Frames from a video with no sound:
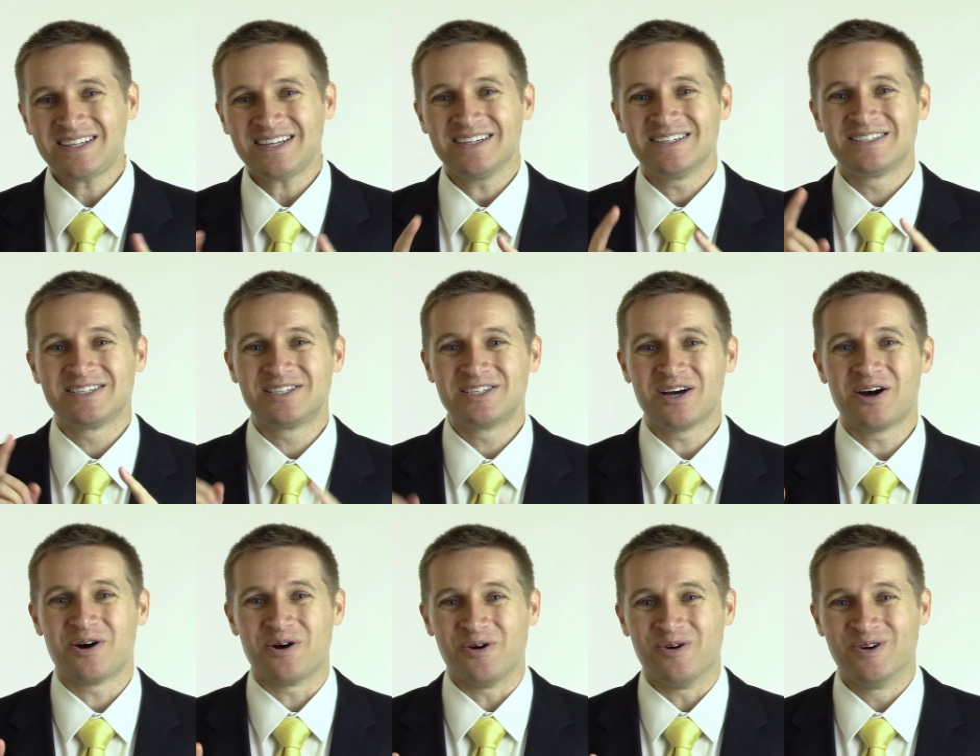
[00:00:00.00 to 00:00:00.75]

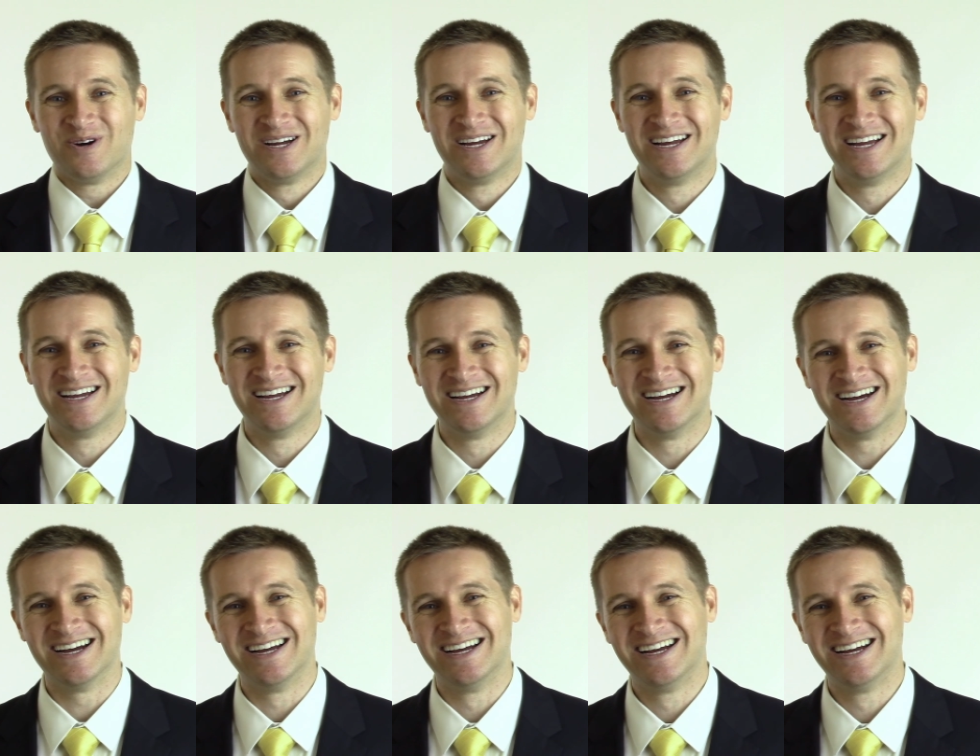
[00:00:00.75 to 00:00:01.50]
So,
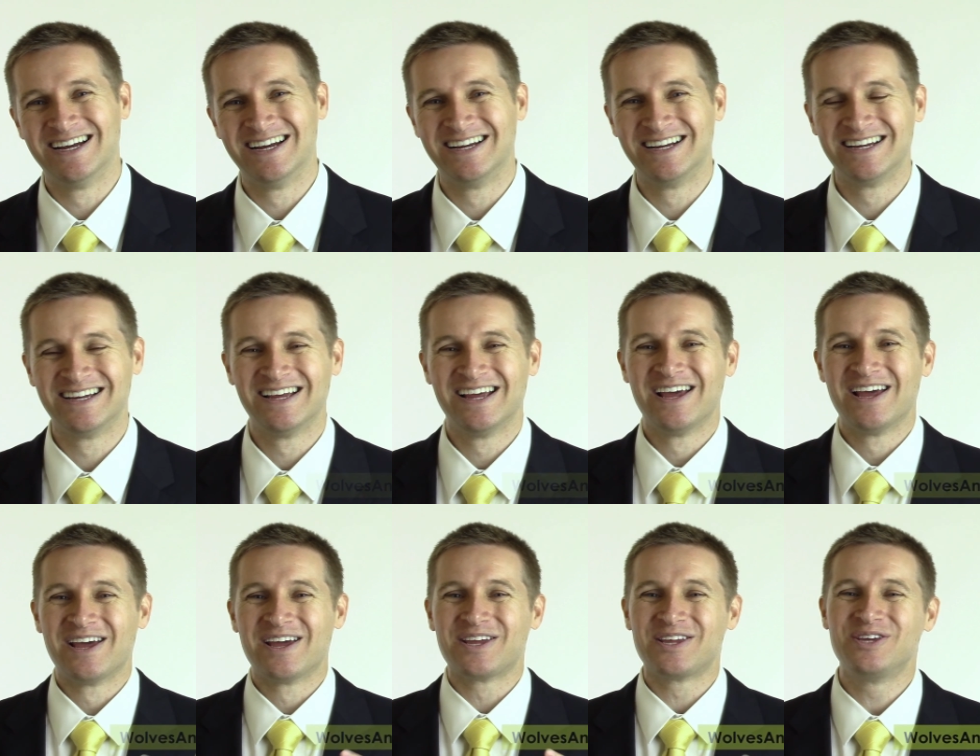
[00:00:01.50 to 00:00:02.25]

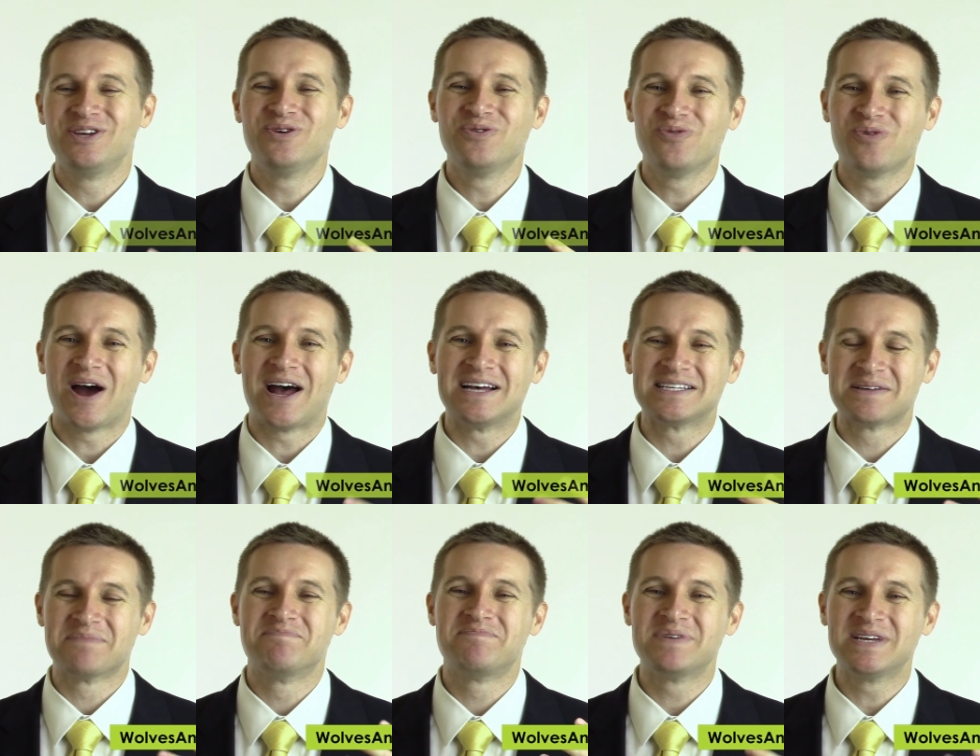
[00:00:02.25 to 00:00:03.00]
you
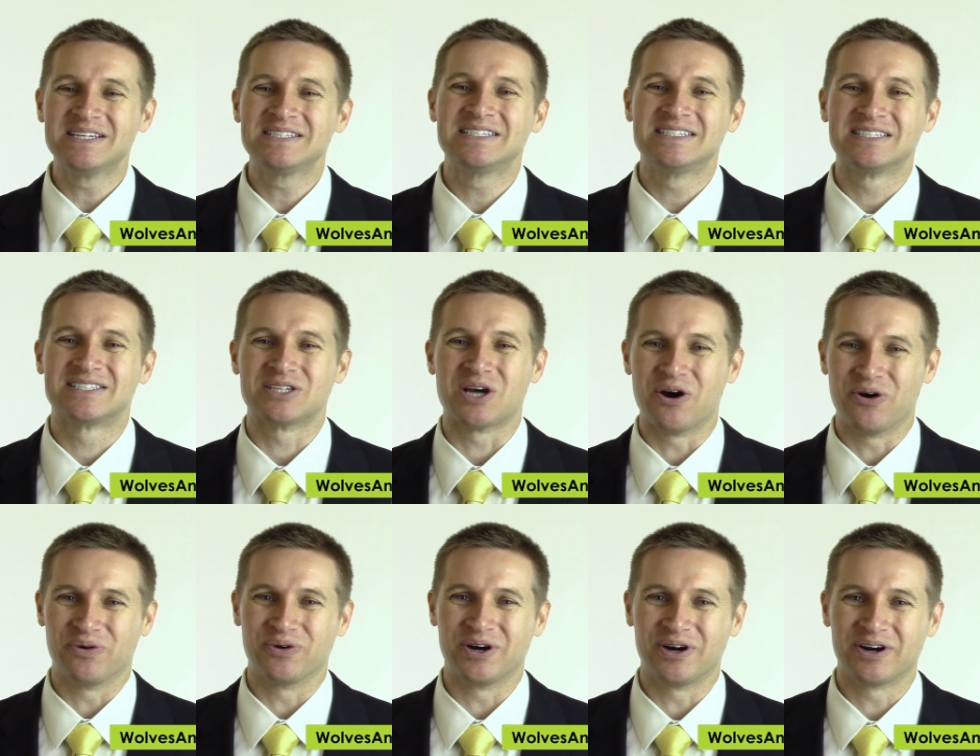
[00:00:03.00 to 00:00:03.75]
as a business
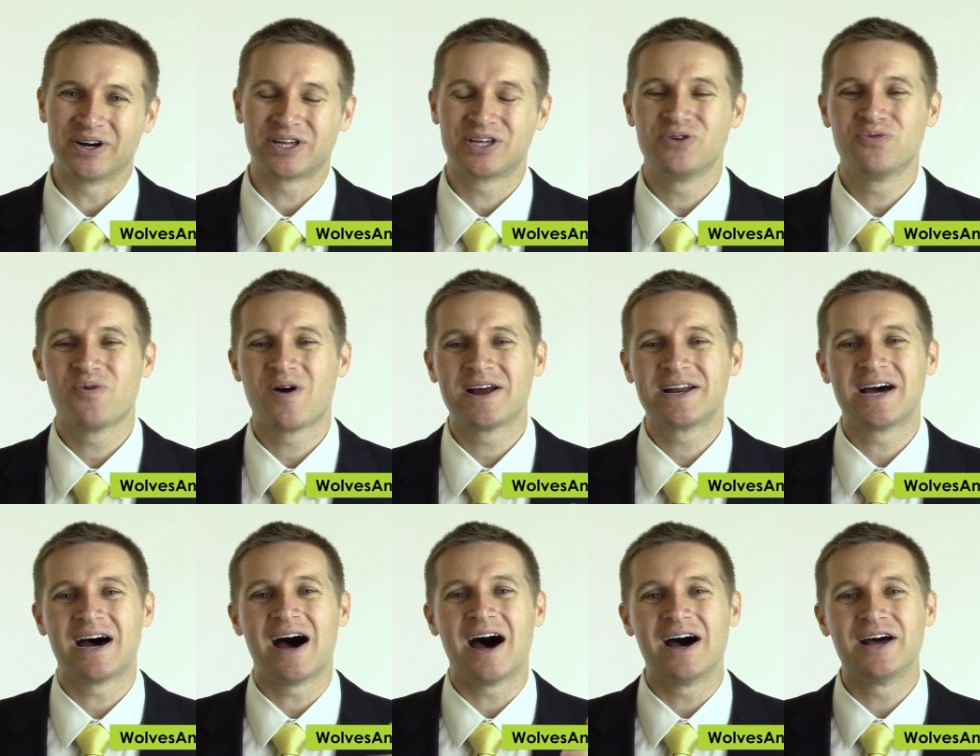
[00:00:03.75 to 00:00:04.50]
owner, you
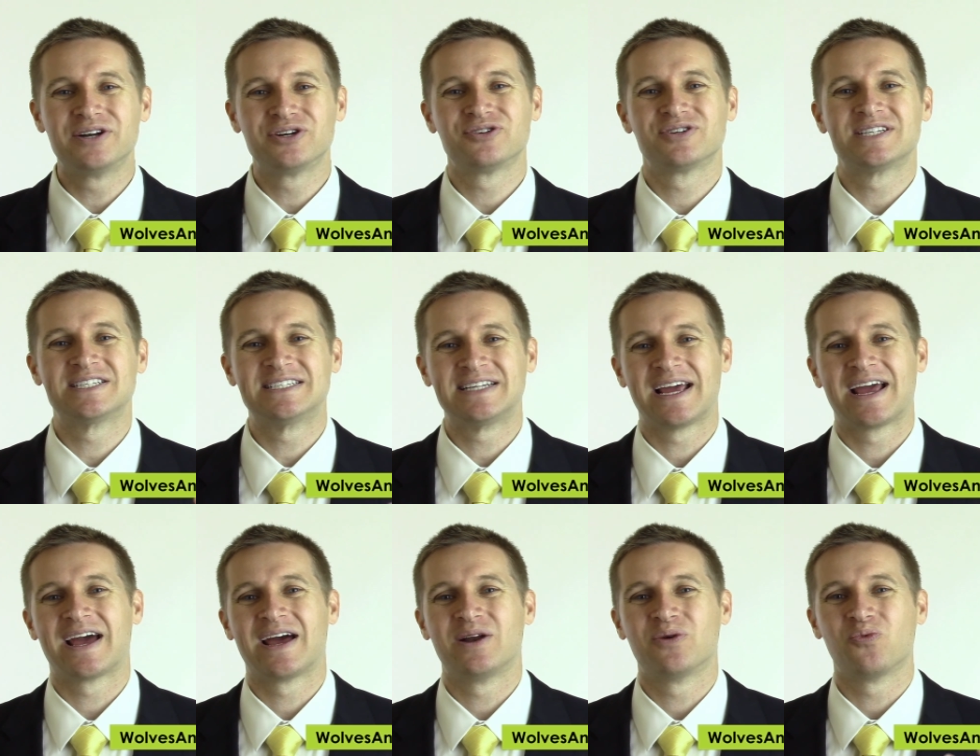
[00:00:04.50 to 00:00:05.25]
want to
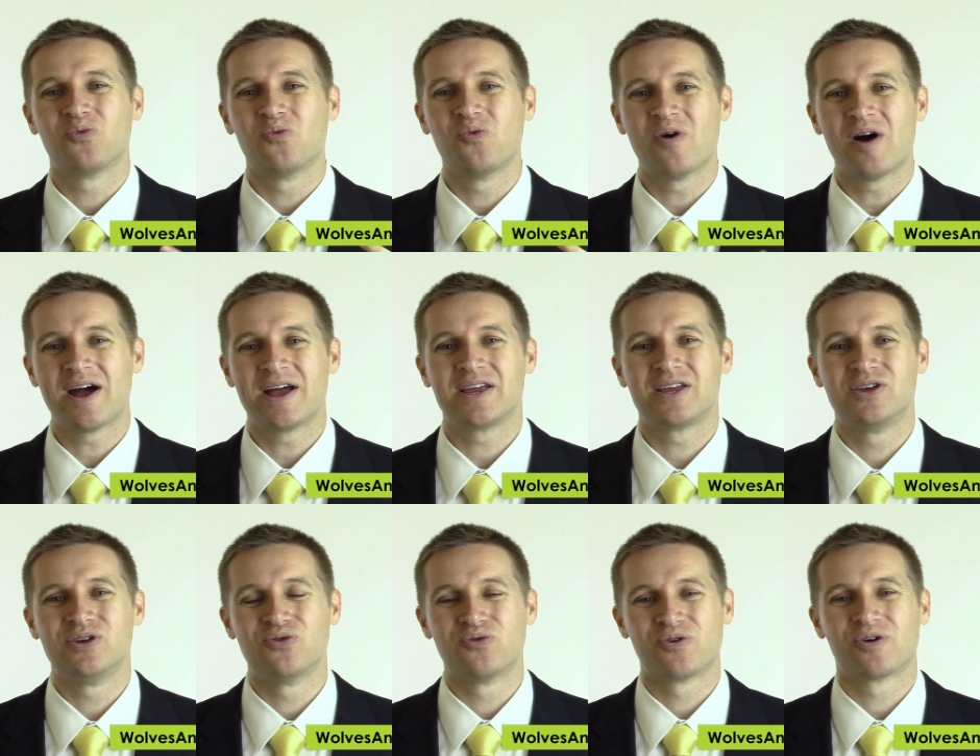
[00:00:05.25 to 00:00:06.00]
understand
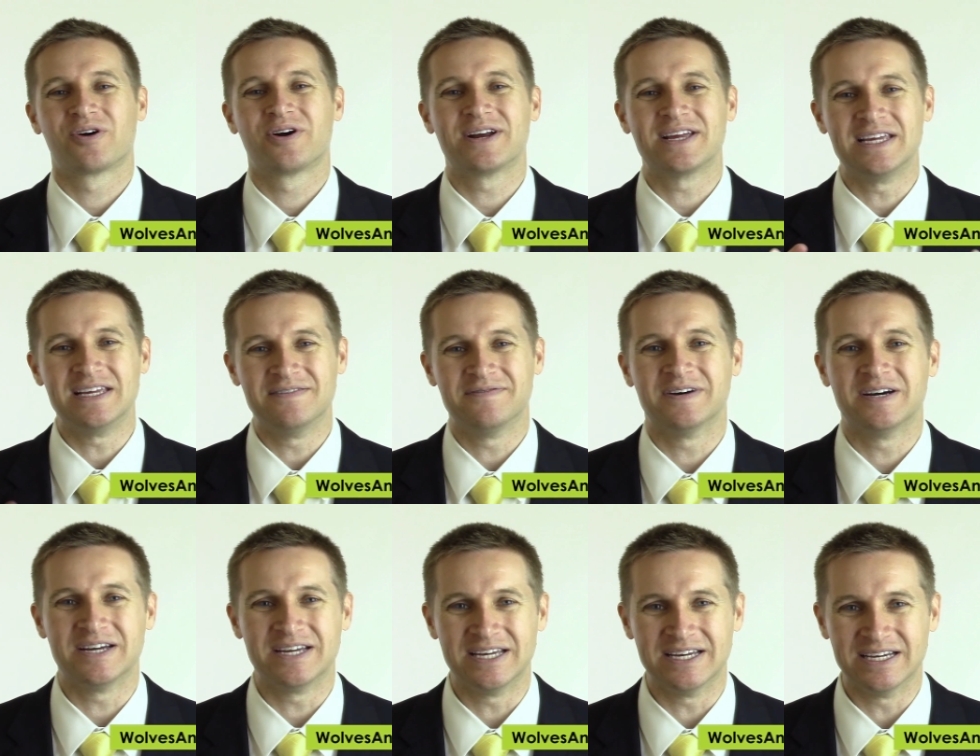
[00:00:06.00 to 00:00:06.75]
what your E
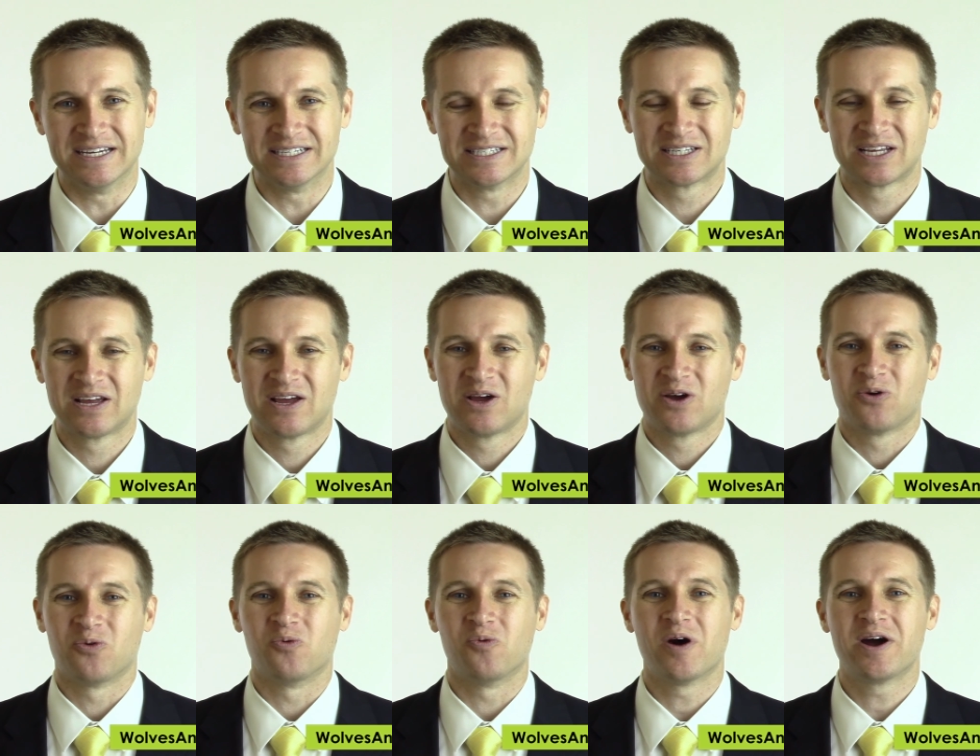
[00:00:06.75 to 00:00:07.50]
V A is,
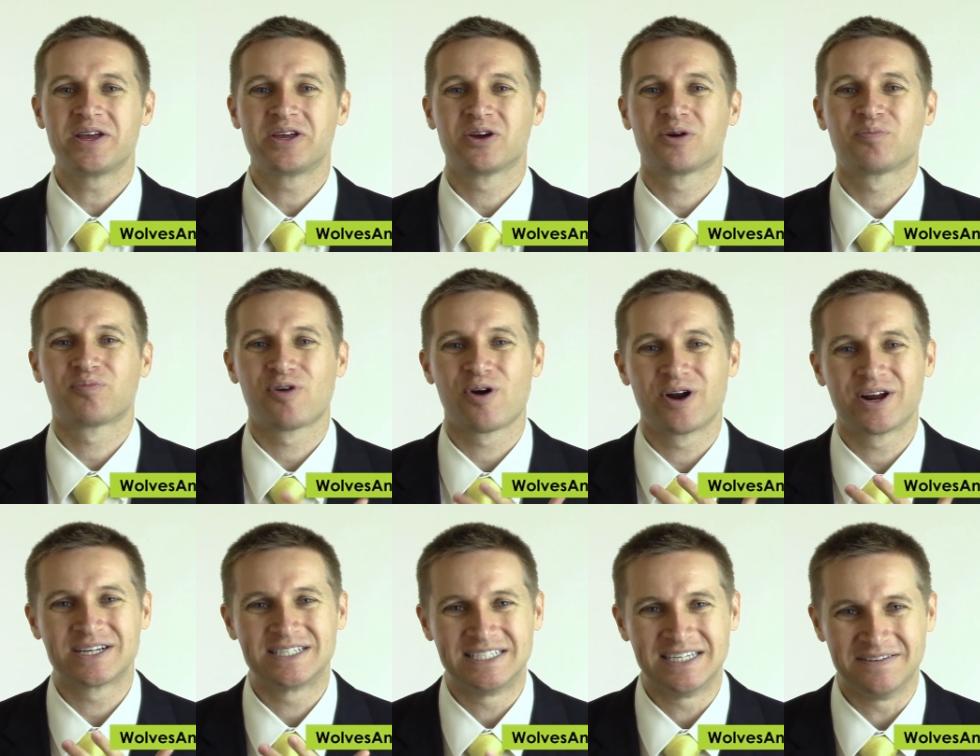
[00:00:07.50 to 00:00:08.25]
what your
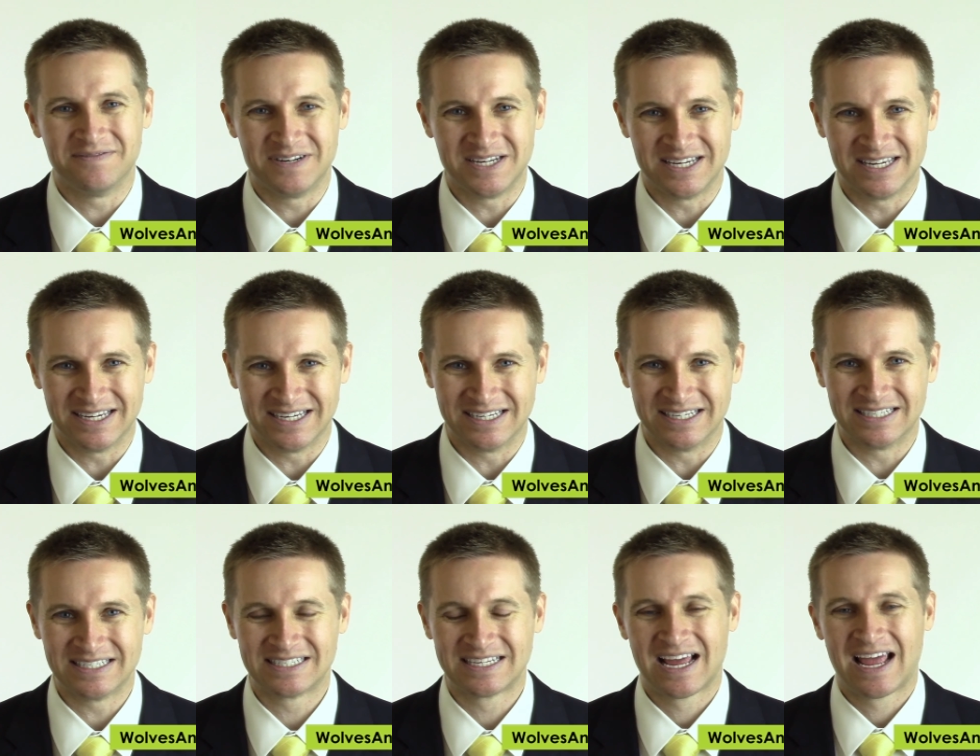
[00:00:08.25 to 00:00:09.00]
productivity
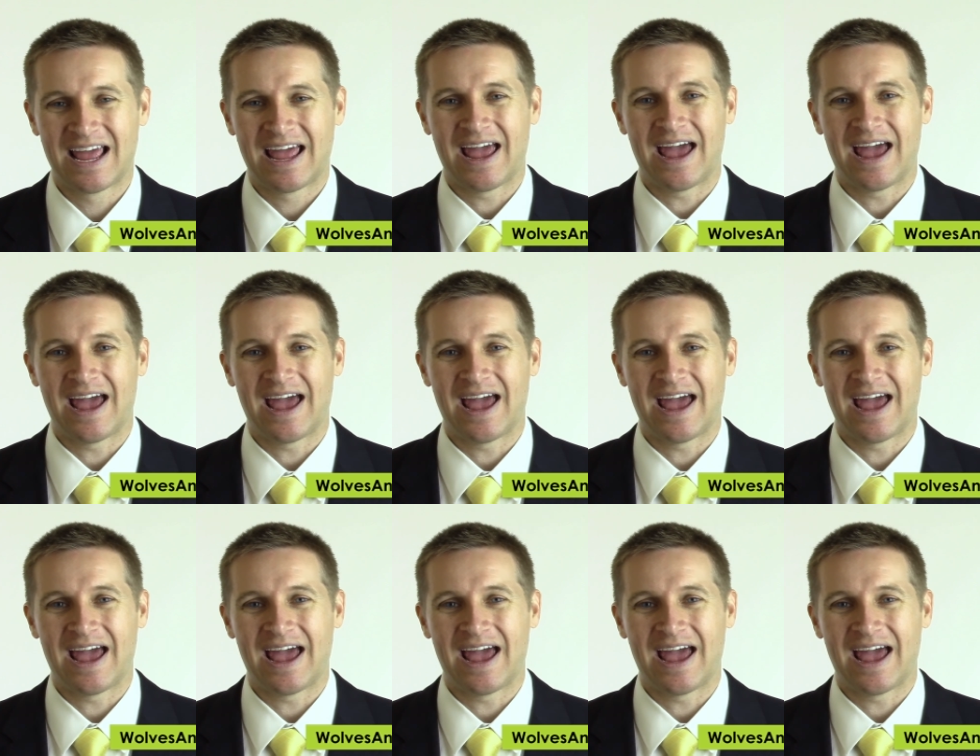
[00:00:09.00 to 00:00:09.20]
is,